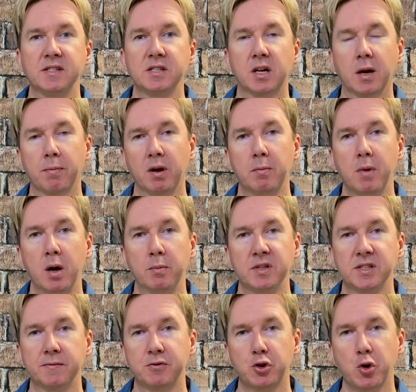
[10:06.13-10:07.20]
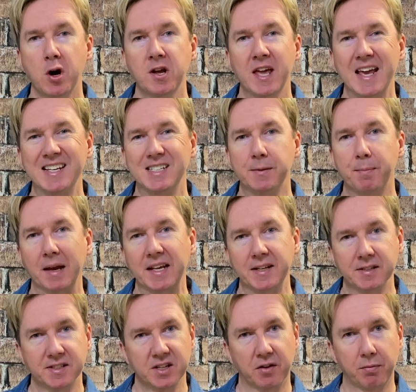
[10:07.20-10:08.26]
is a couple of moments of truncated
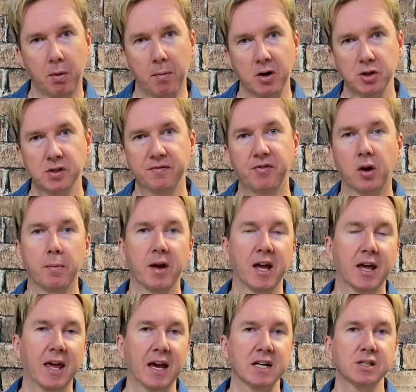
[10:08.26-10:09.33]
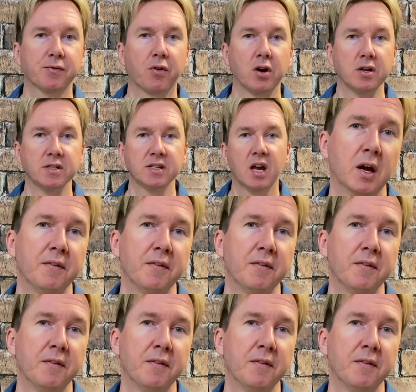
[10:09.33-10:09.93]
blatant self-promotion followed by a catchphrase.